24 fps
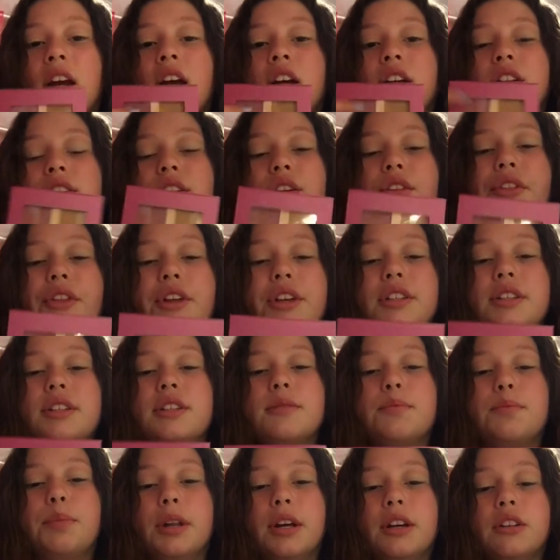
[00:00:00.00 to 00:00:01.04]
So this is
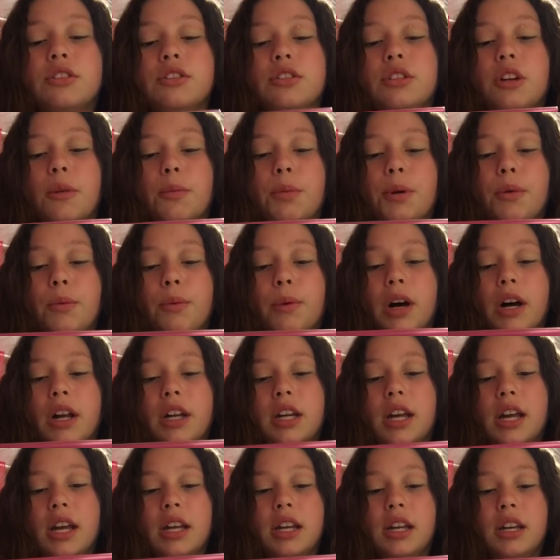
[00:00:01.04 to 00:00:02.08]
blush number 1
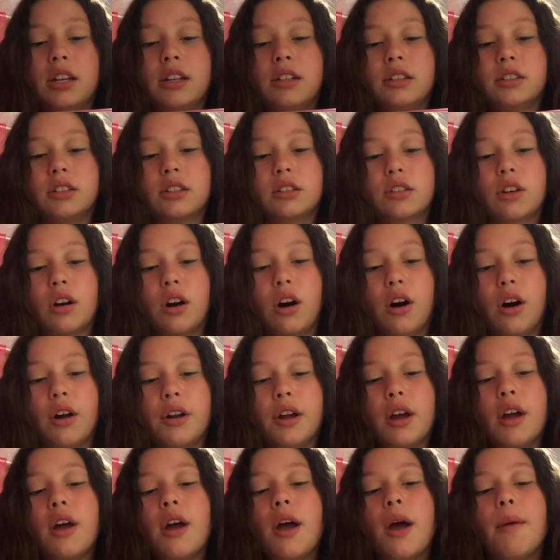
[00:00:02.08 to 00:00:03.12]
and it is called
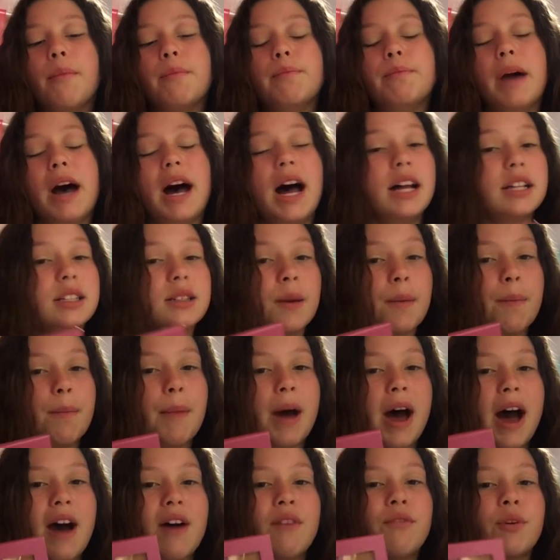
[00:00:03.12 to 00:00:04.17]
Matte
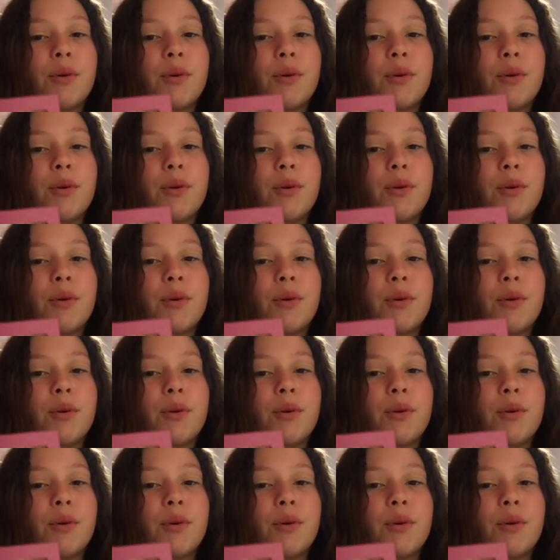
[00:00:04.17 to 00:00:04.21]
Mauve